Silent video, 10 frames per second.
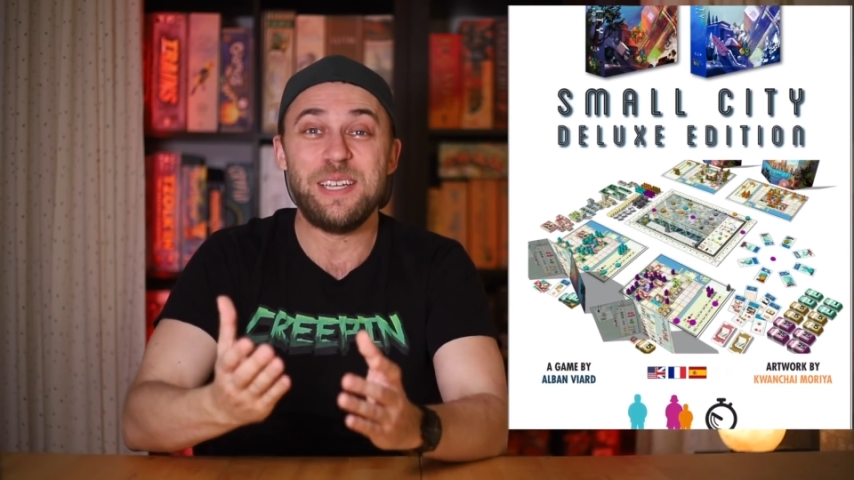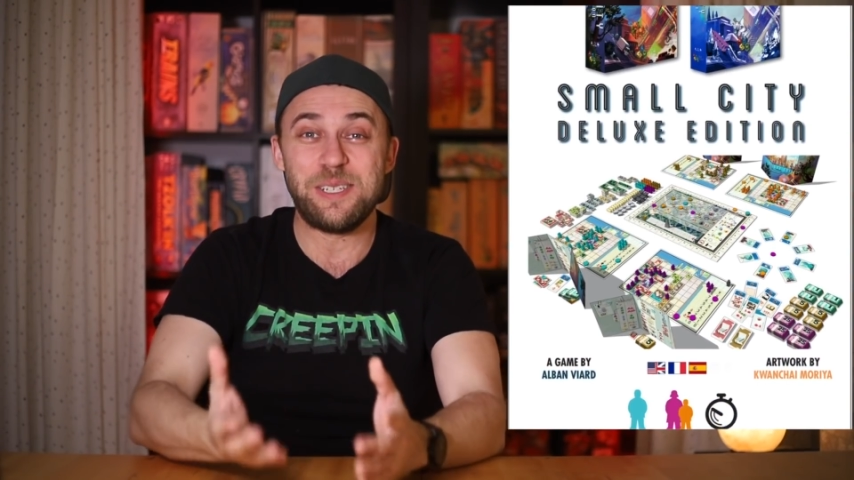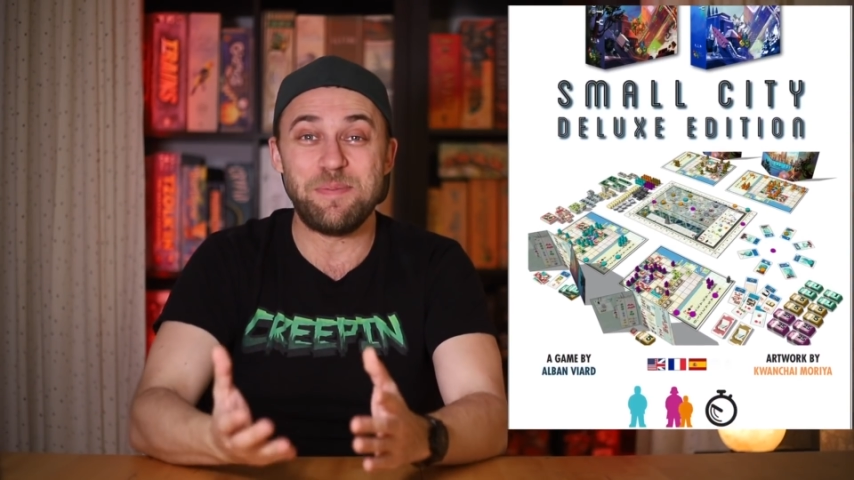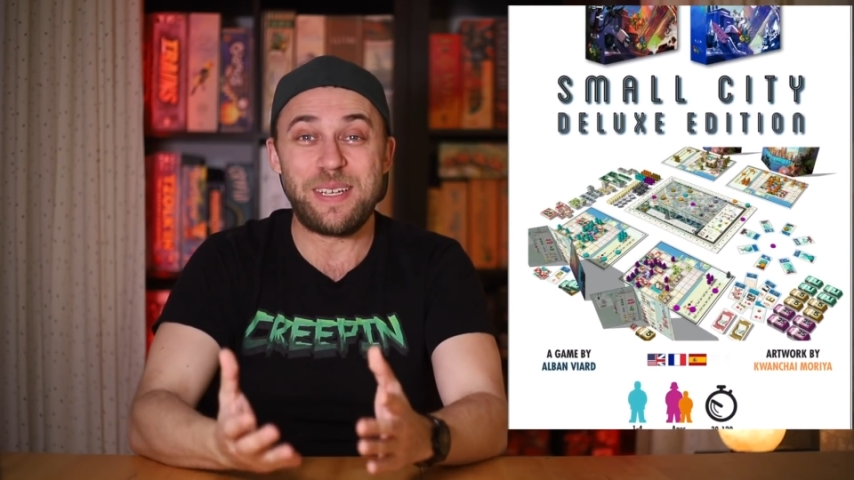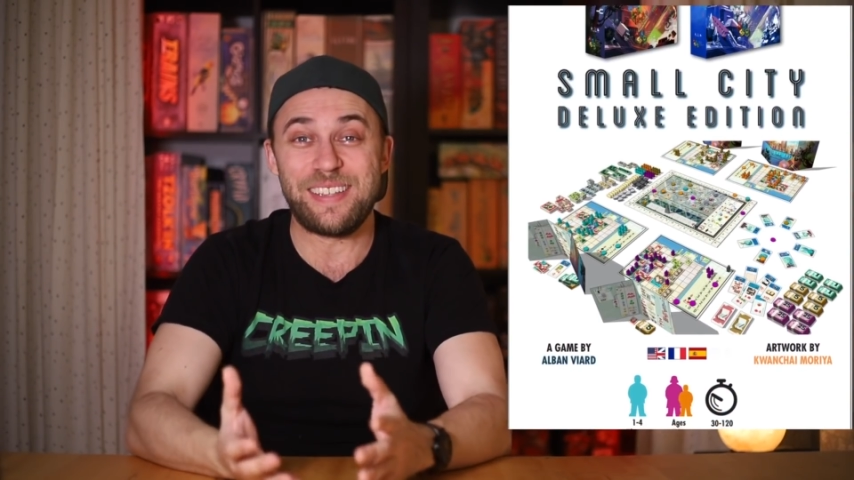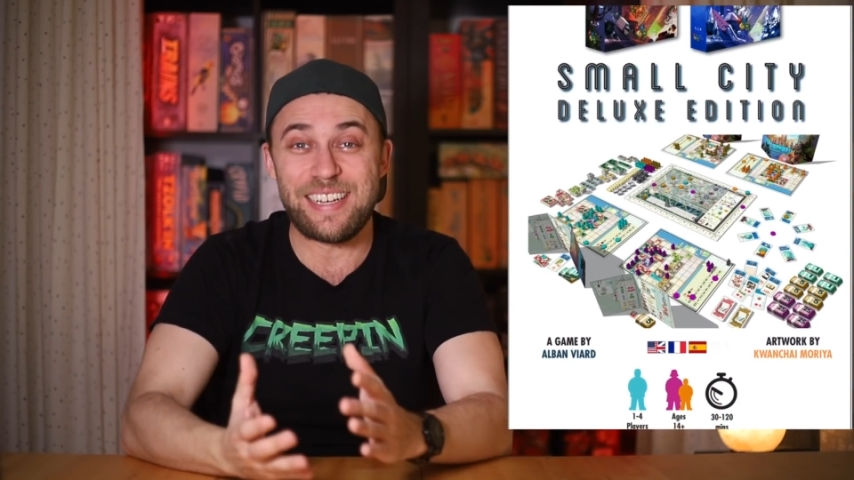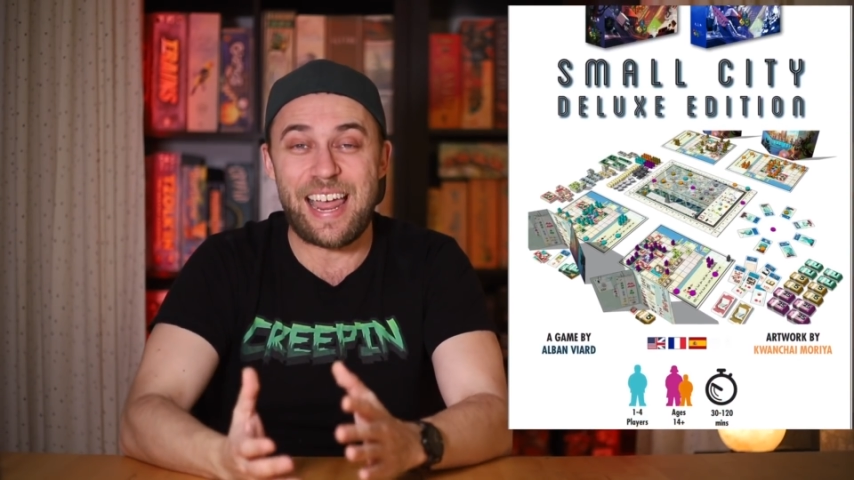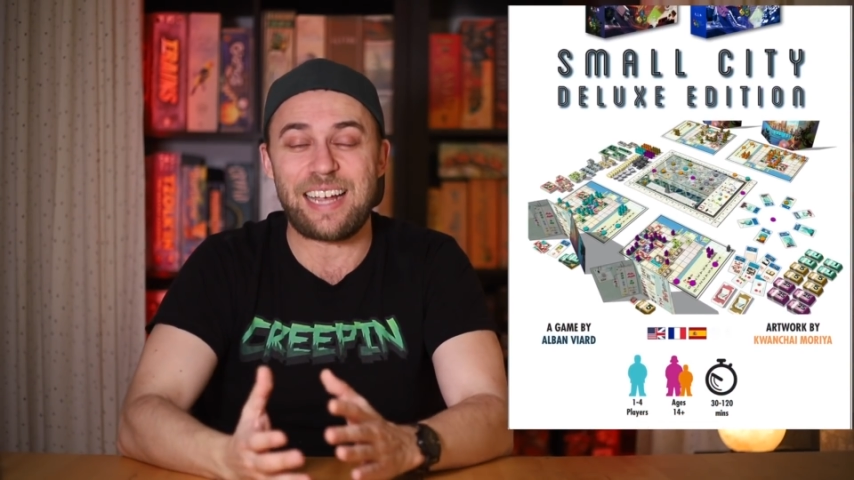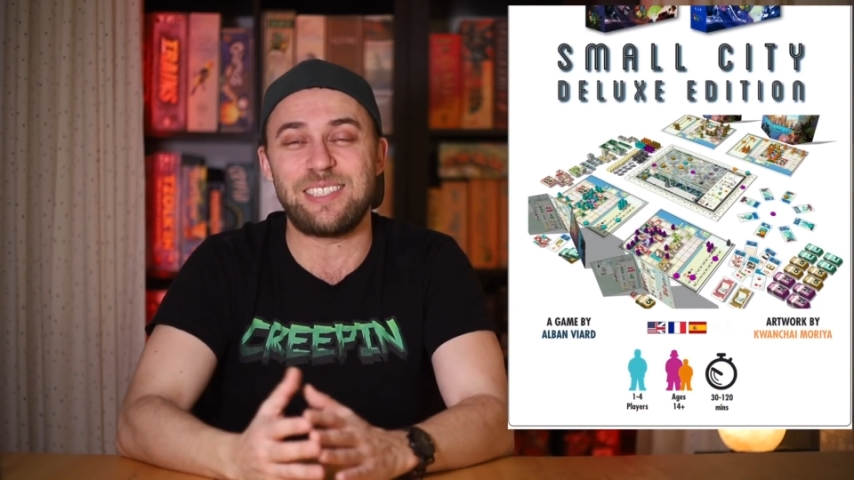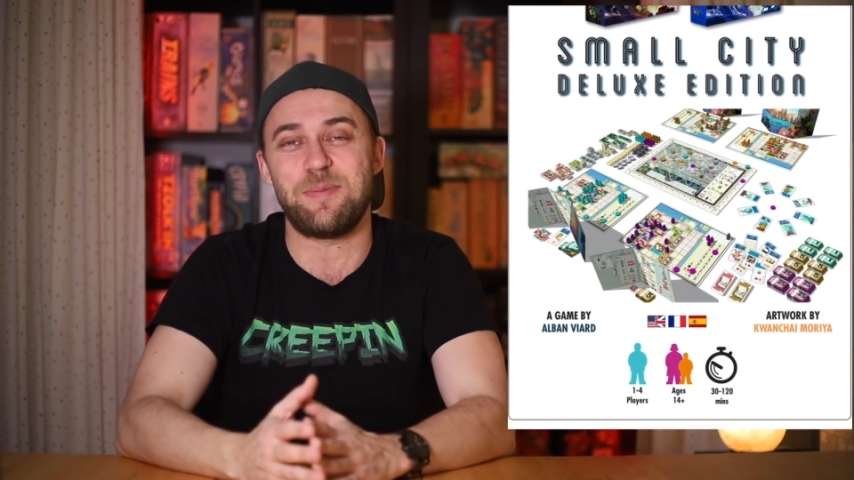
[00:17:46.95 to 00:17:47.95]
to be the
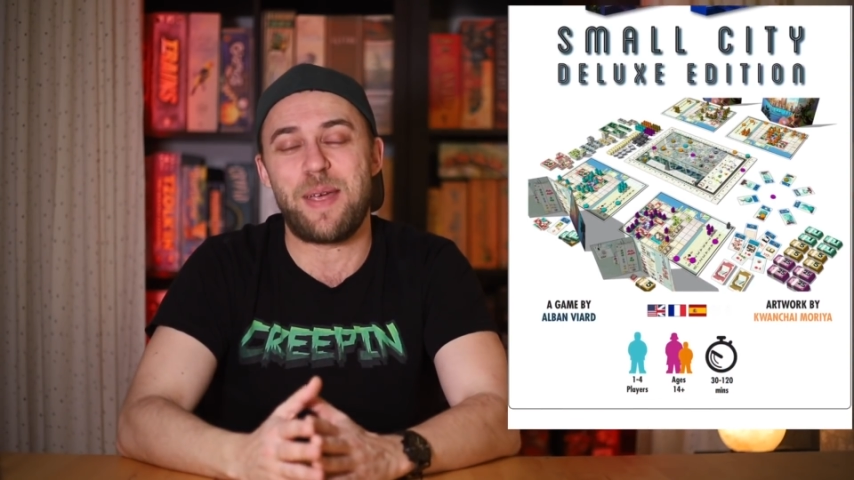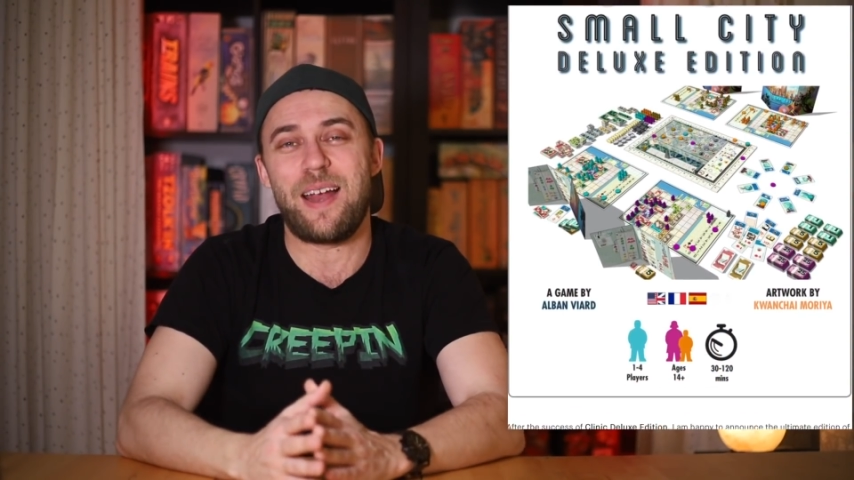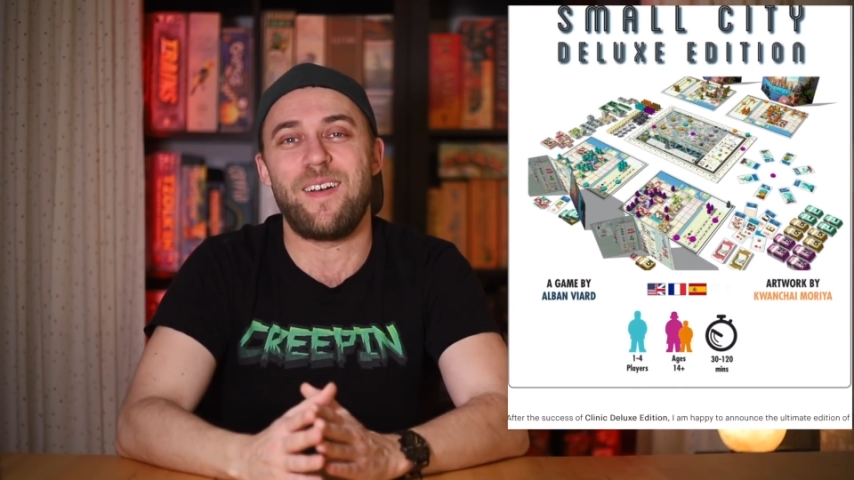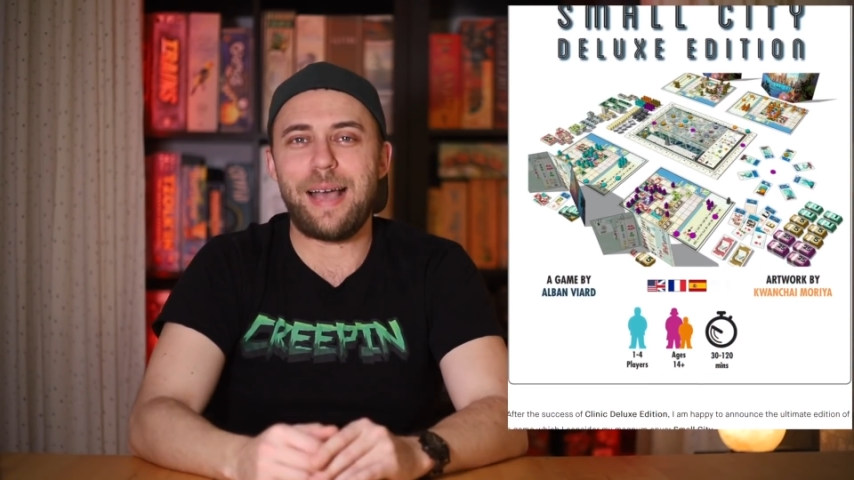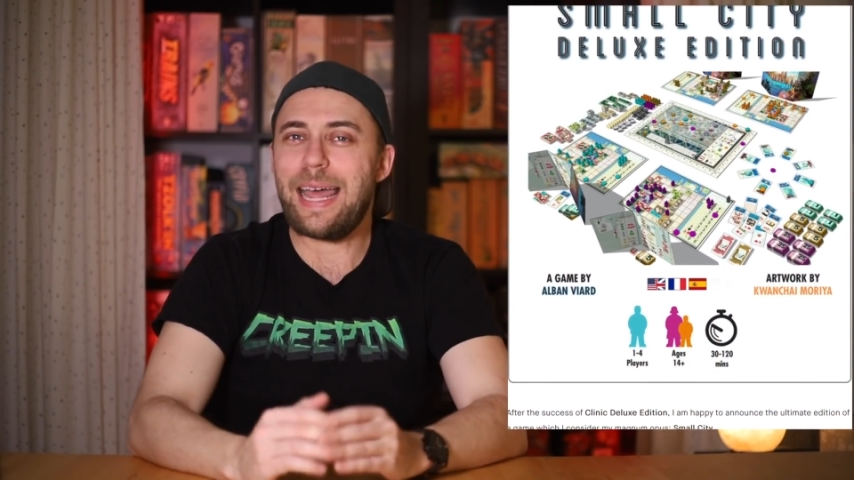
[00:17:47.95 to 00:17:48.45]
next mayor.